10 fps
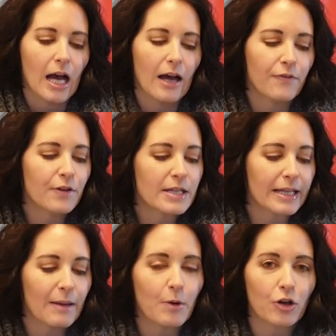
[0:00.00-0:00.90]
I first
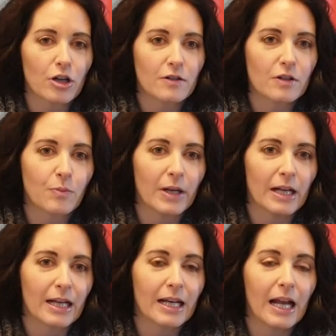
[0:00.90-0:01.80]
came across this when
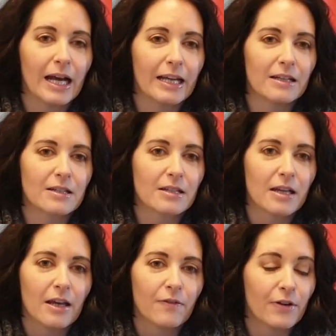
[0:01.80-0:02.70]
a client
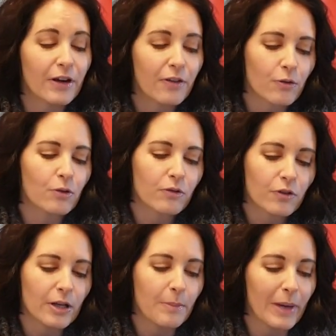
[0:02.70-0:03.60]
very
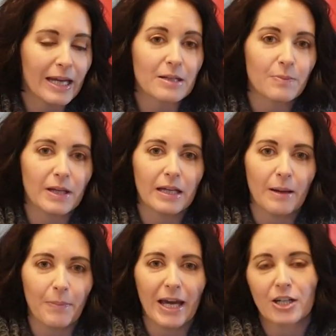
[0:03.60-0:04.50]
thoughtfully made me
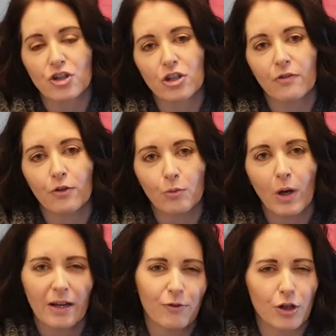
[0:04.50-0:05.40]
a batch for
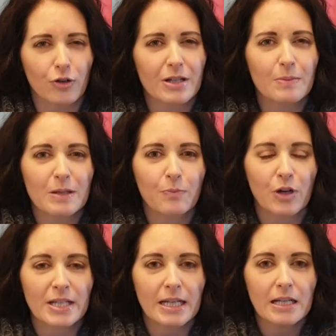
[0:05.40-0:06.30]
a Christmas
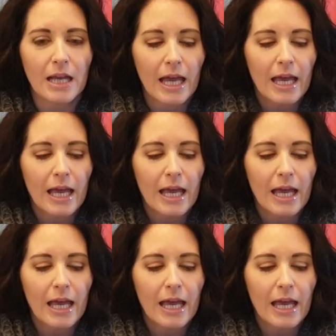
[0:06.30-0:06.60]
present,